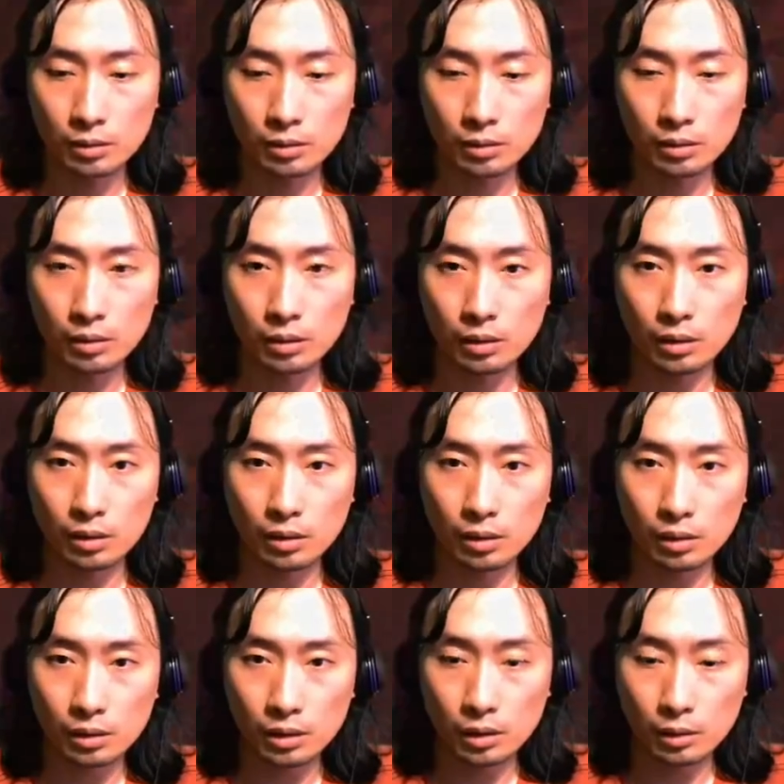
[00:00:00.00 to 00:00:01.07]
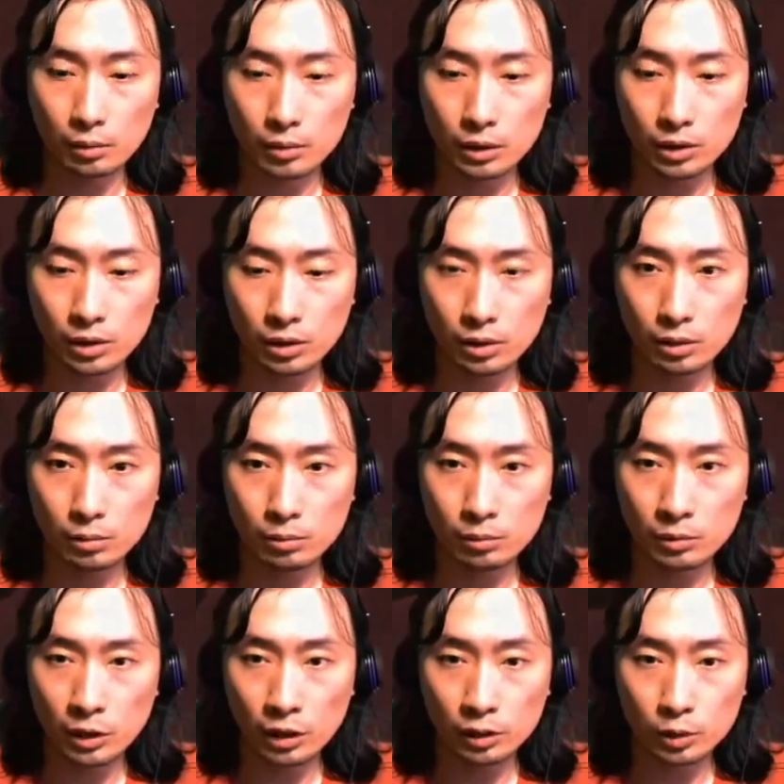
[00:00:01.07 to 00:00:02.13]
Oh, I can't reach him.
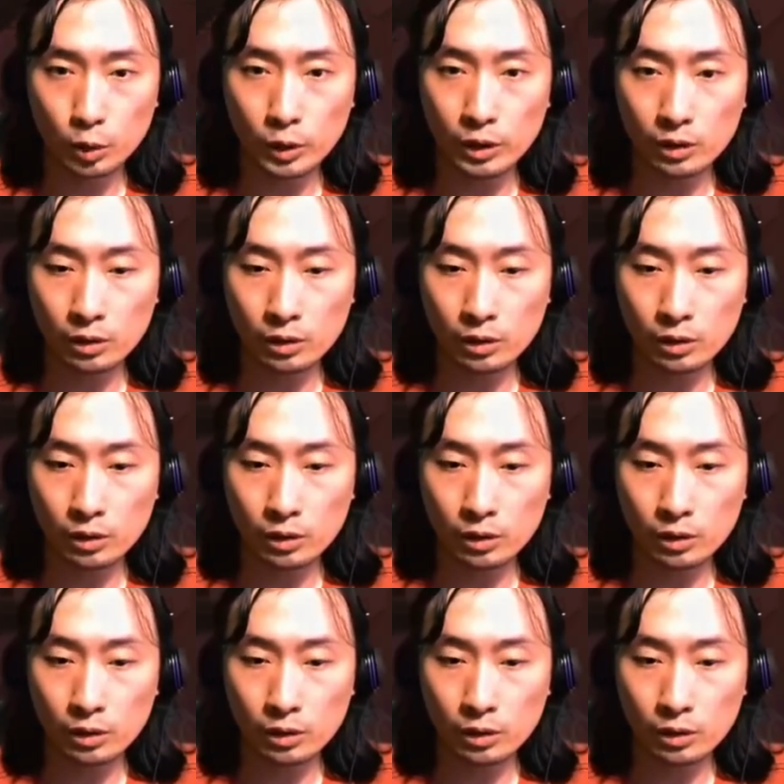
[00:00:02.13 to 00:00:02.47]
Do it!